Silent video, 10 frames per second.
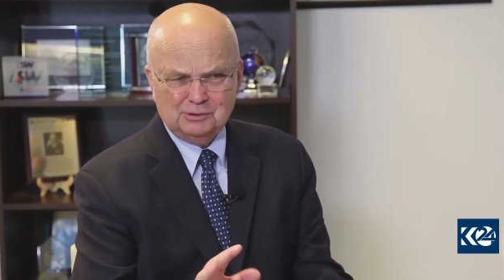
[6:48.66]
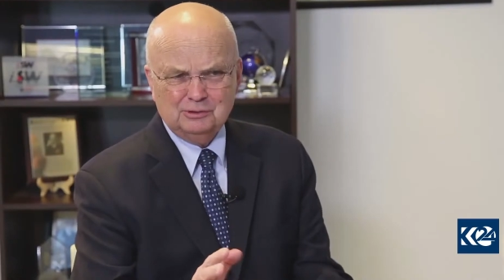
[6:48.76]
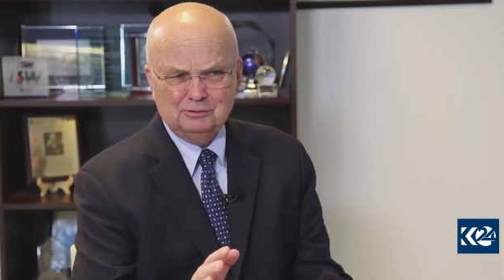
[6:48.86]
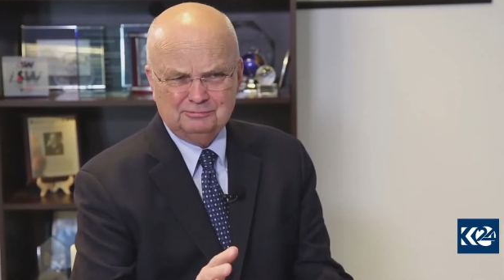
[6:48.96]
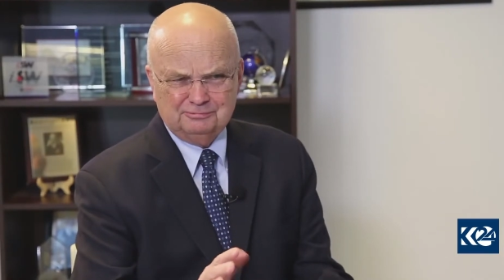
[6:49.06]

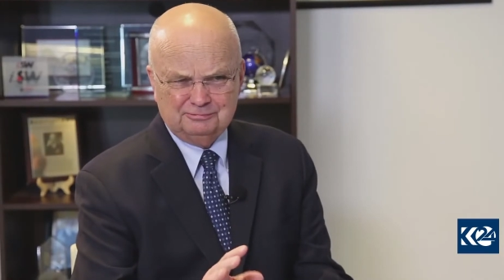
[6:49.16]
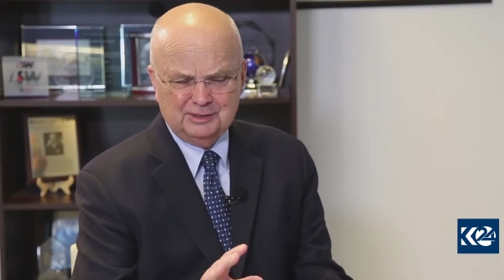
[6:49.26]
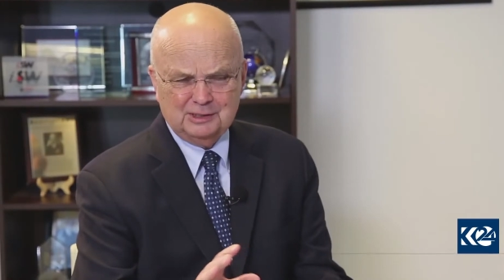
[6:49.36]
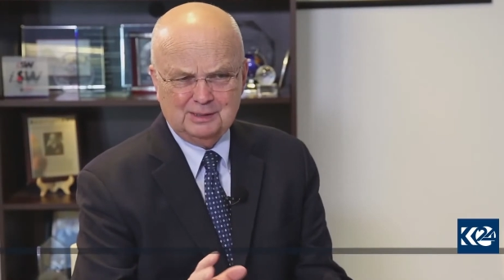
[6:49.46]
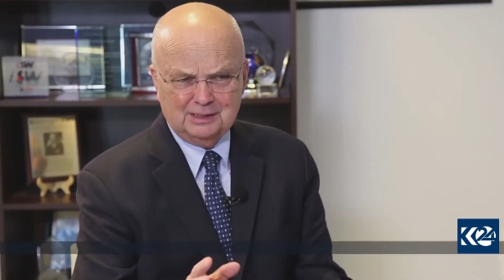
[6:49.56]
are
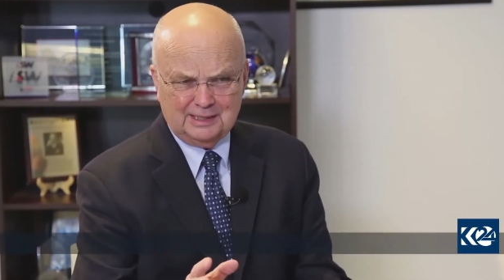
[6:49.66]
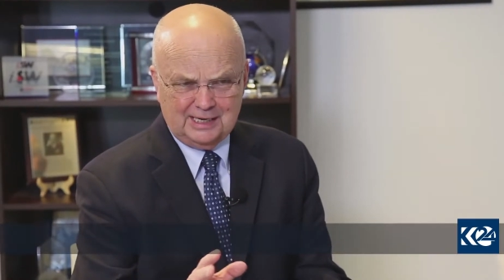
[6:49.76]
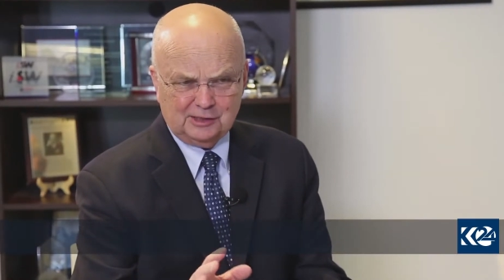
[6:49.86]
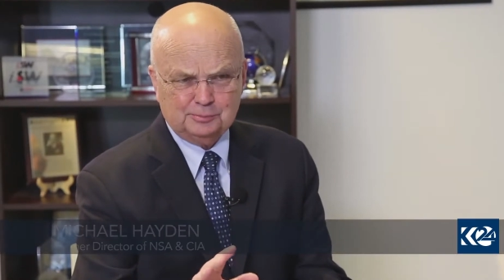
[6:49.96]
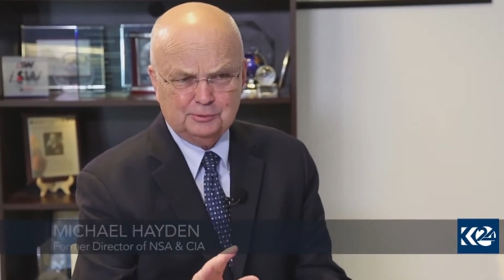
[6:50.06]
fundamentally
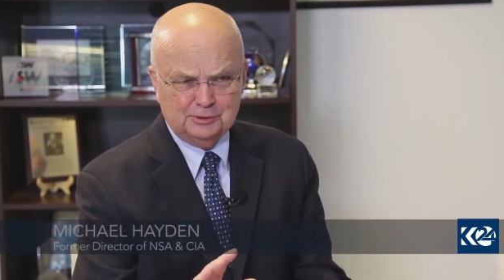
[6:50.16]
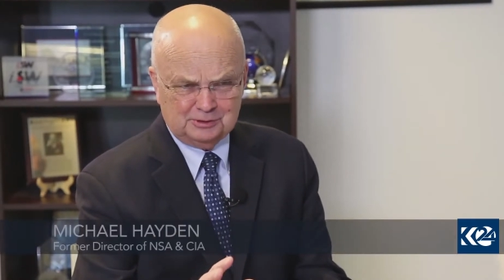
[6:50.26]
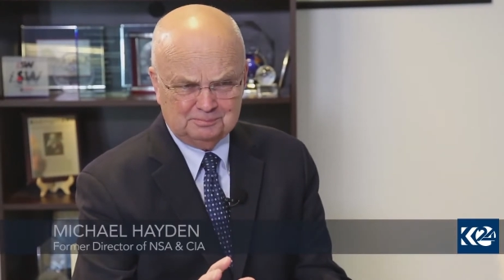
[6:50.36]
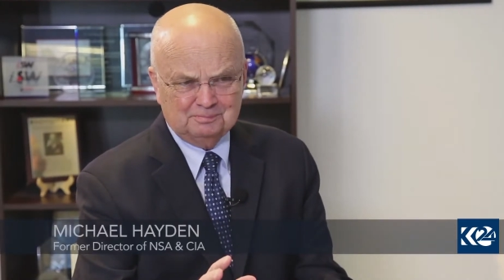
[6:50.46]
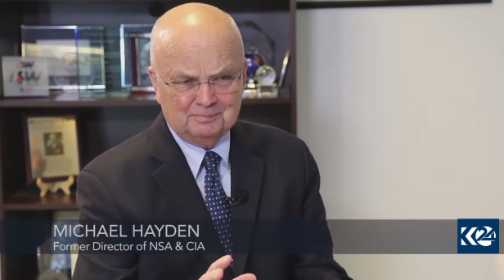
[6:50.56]
aspirins.
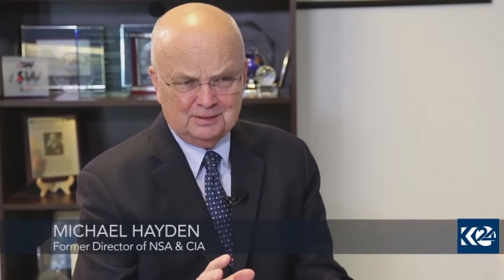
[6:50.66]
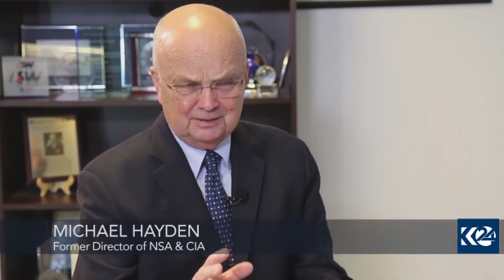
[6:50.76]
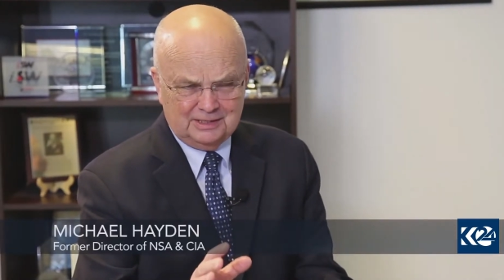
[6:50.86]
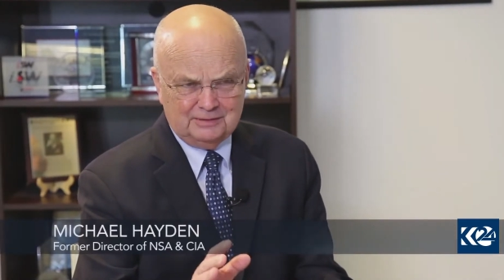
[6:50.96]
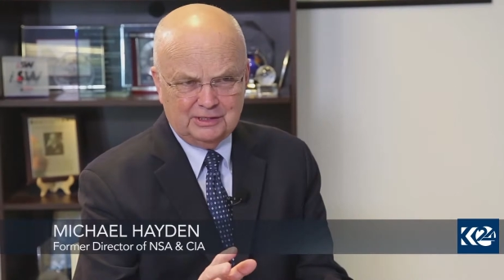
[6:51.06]

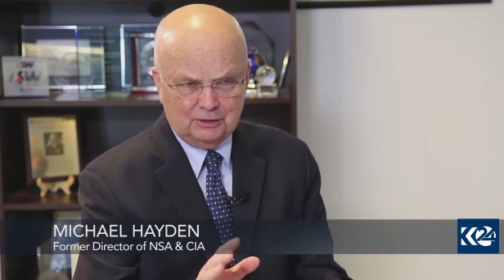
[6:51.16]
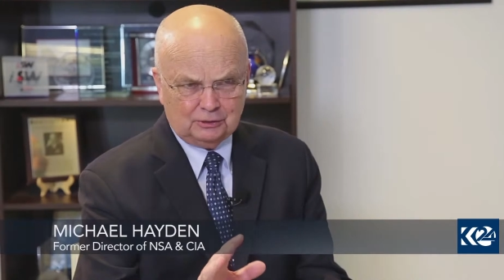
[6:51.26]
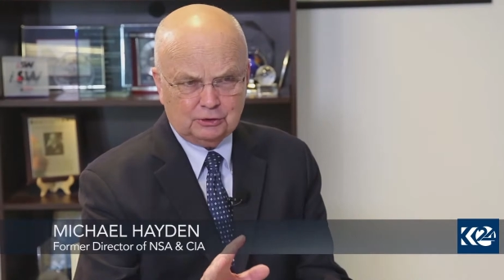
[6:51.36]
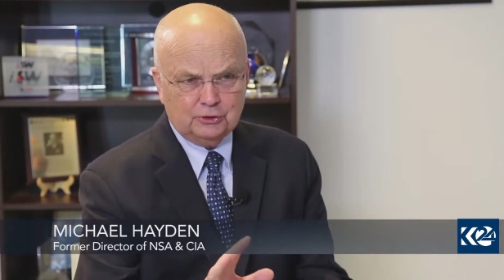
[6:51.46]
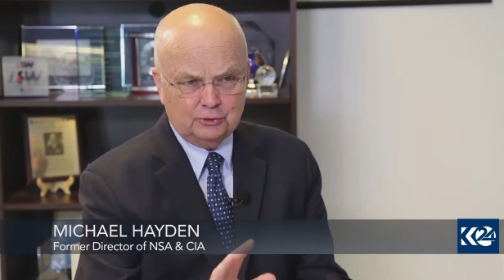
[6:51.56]
They
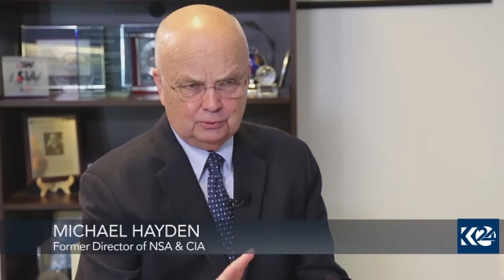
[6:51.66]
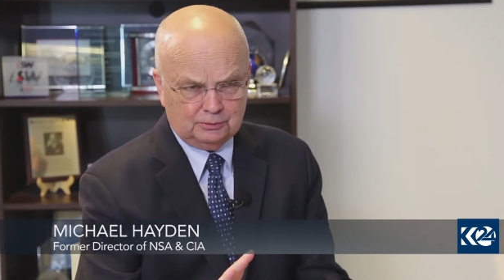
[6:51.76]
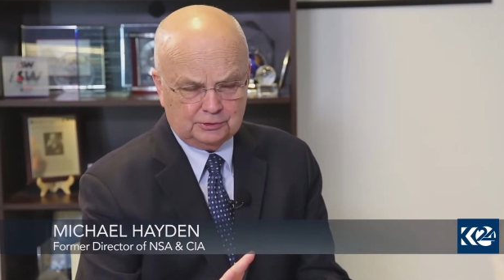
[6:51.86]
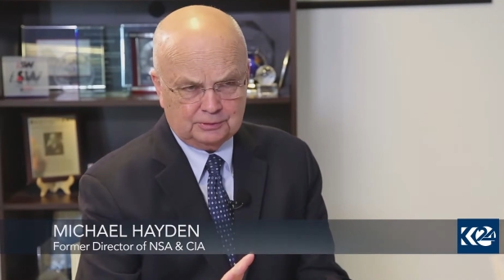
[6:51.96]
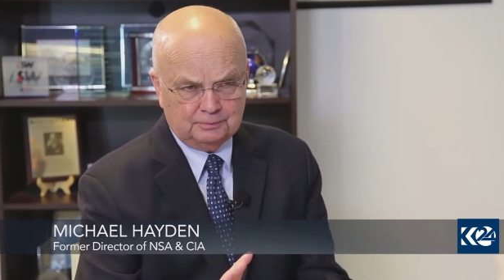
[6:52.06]
aren't
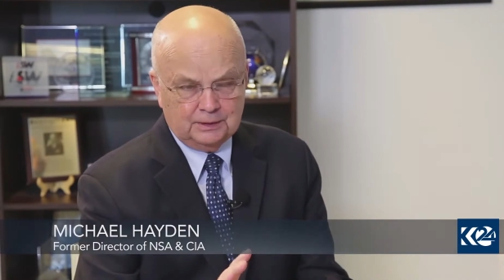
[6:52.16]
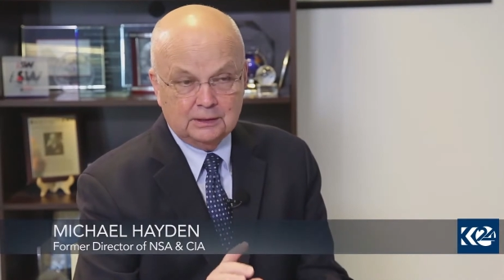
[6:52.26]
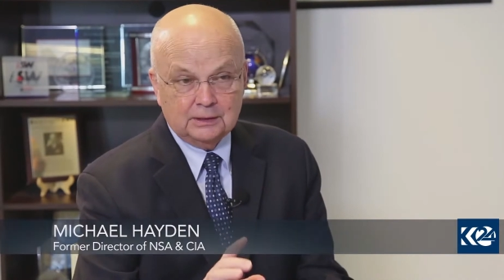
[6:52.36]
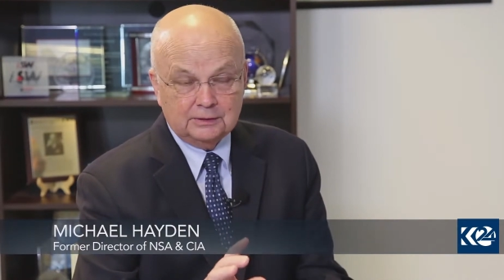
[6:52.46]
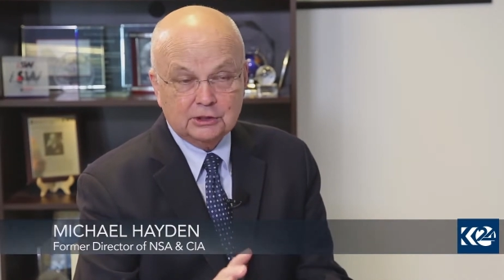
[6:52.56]
cures.
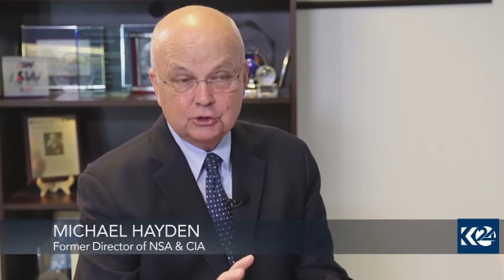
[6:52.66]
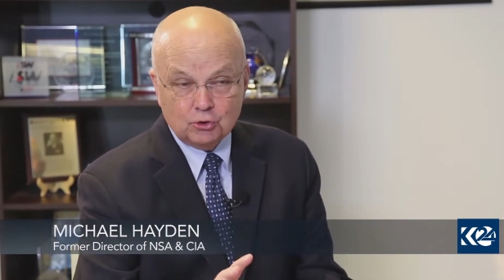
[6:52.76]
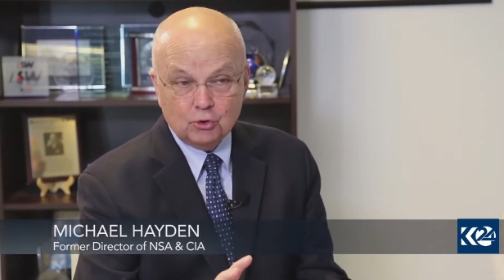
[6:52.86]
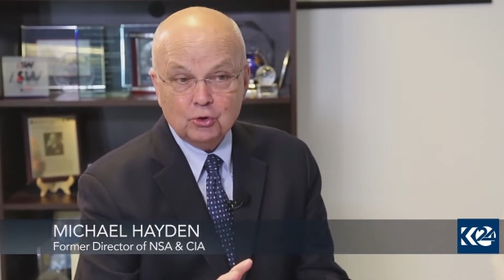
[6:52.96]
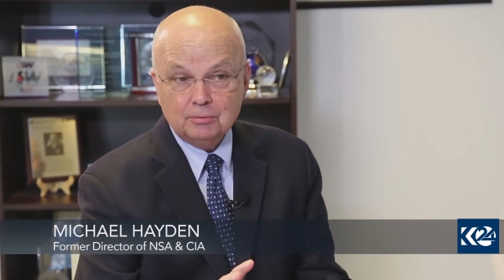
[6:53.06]
The
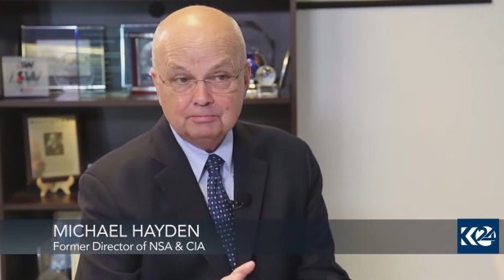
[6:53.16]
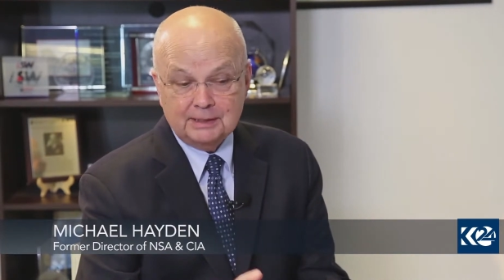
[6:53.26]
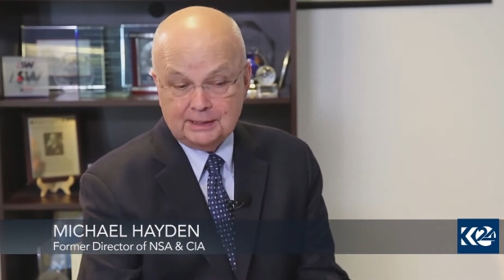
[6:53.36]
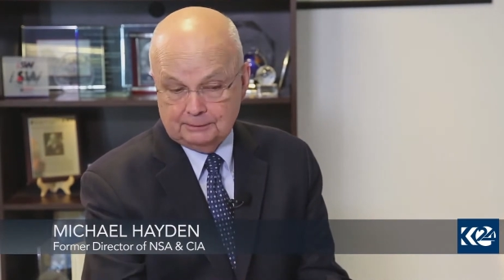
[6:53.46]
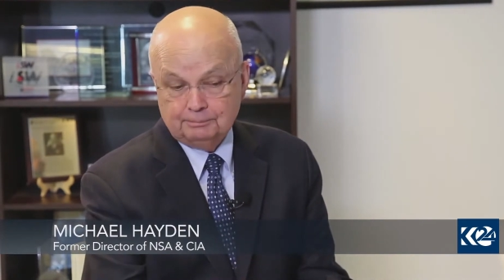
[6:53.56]
cure,
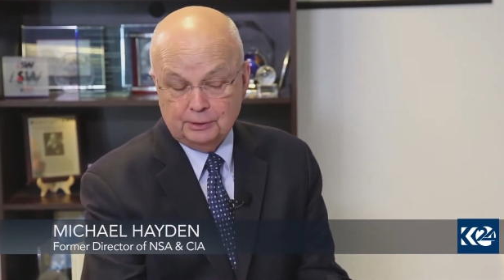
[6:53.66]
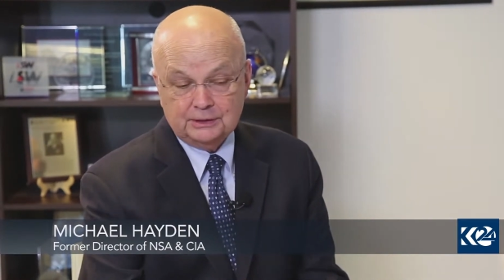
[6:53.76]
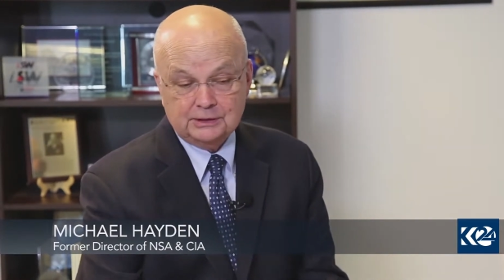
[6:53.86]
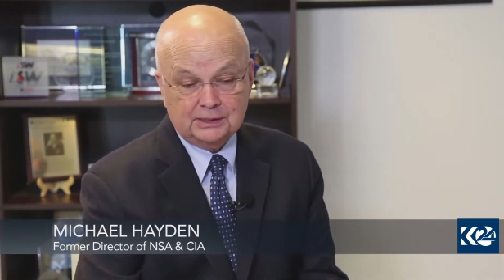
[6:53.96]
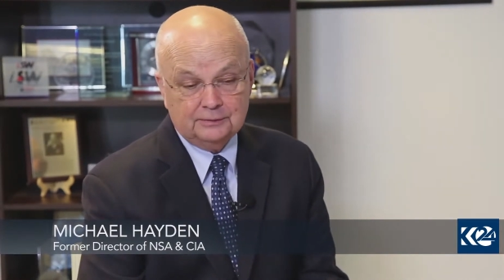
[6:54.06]
and I point
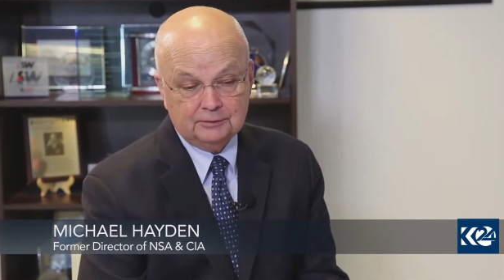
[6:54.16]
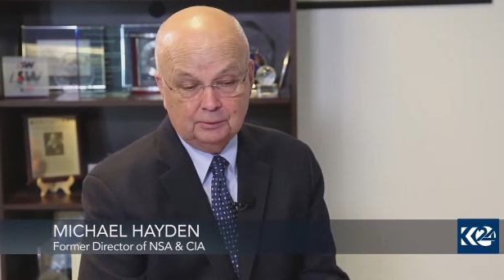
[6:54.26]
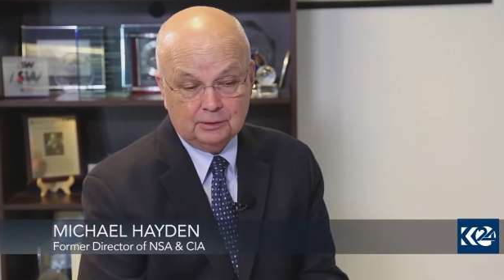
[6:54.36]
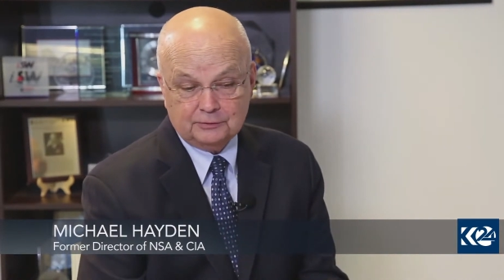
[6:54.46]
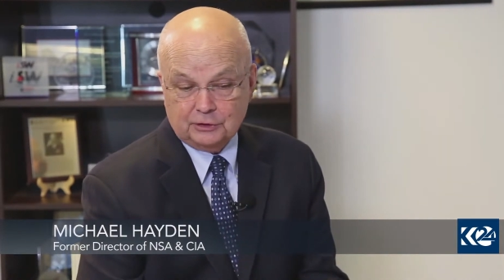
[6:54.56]
this out in the
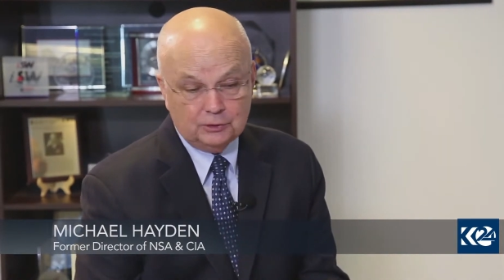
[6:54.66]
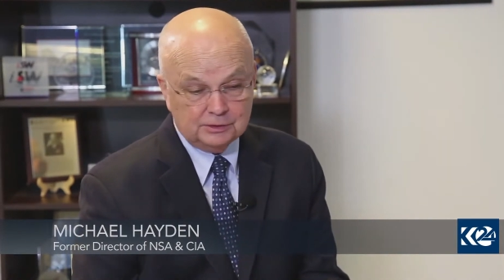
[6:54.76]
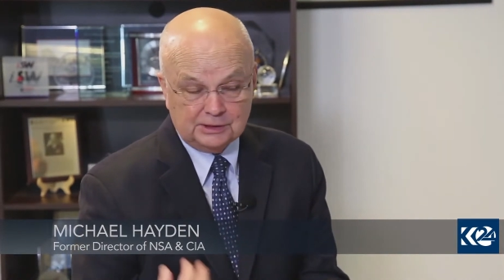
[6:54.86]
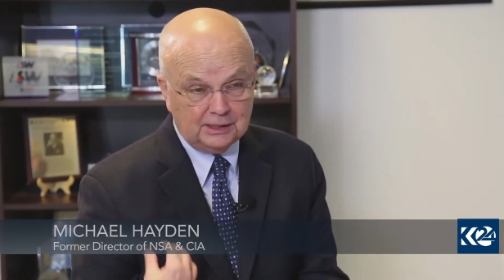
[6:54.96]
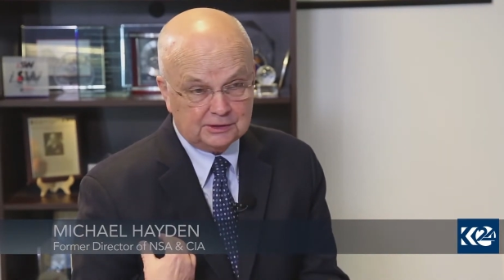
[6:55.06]
book, the cure
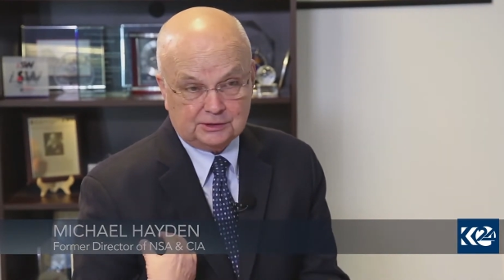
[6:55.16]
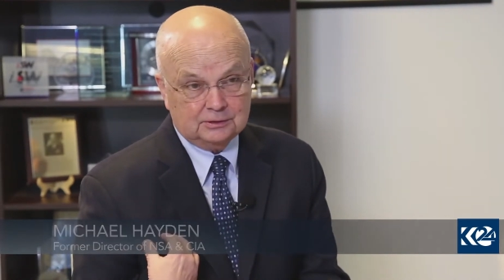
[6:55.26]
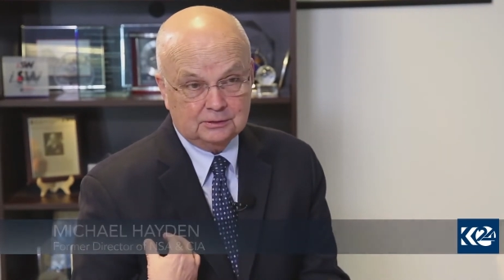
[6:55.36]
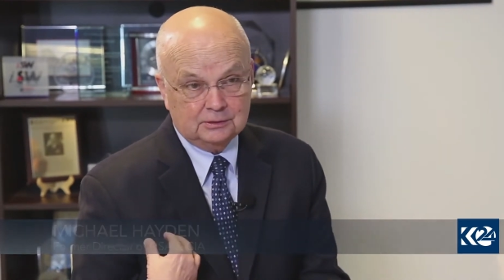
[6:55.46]
is us.